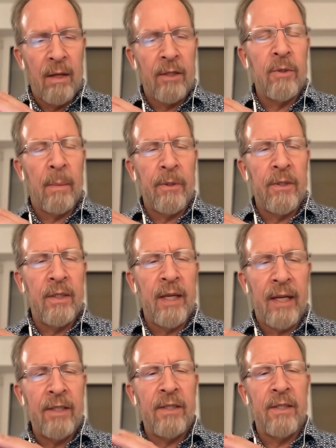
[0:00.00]

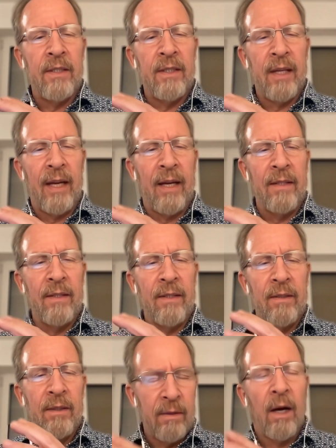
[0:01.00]
representation and
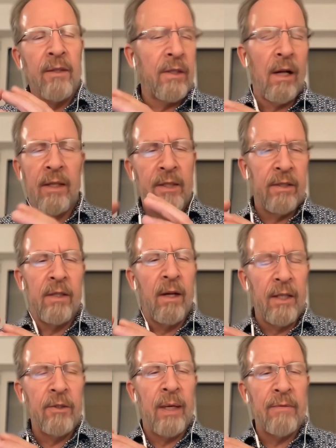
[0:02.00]
ontologies and
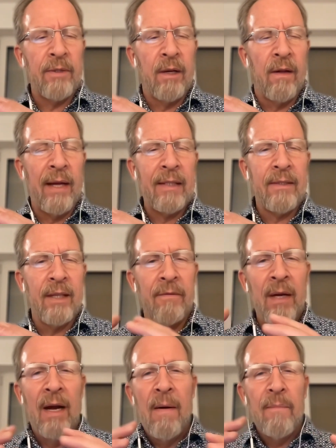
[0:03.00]
knowledge graphs and all that stuff.
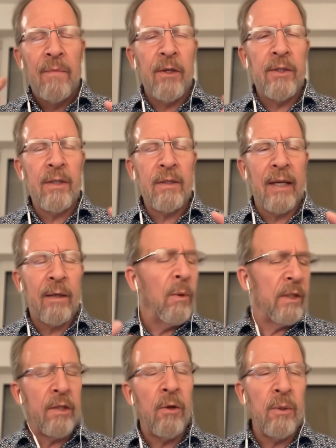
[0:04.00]
They're just like
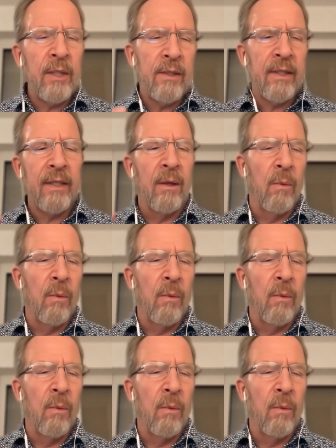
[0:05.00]
what Tony Seal, one